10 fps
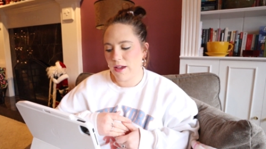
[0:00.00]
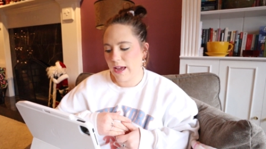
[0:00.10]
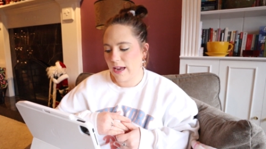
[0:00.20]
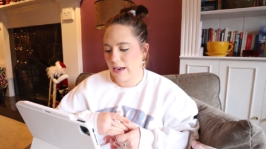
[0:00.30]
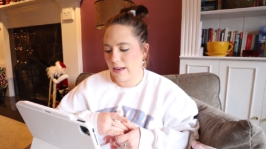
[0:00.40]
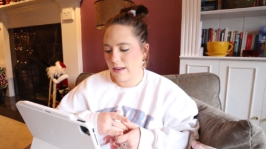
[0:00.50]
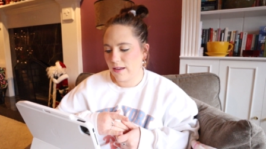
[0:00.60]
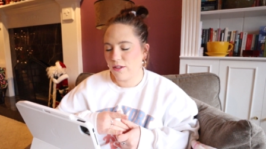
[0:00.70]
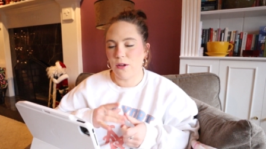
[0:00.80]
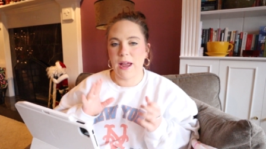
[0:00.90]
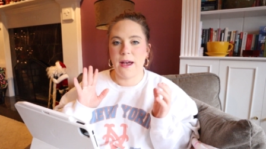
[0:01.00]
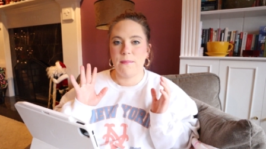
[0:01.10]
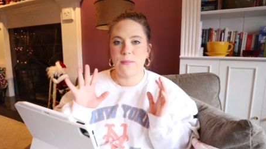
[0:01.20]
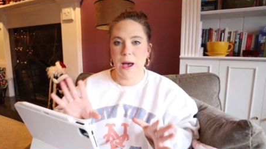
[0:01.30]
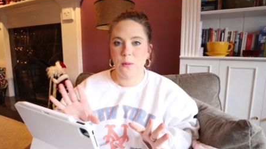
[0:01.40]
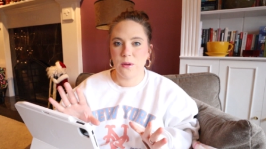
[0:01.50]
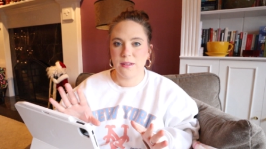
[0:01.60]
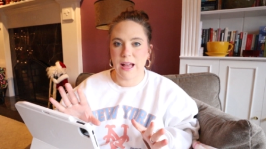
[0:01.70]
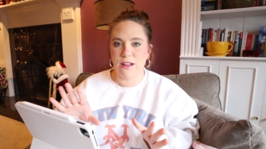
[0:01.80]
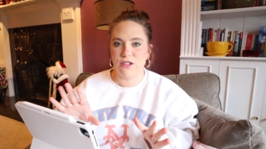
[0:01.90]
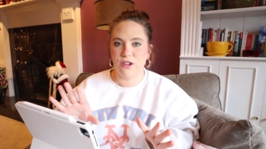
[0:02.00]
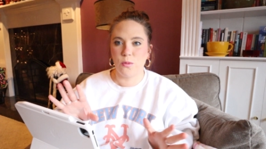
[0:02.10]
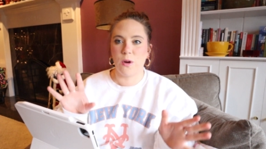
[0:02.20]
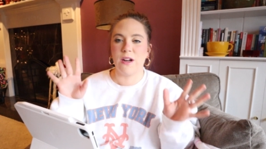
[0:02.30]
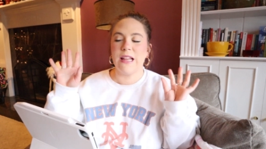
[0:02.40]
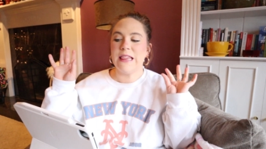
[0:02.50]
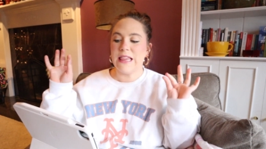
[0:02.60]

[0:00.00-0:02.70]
And so yeah, that was last year's word.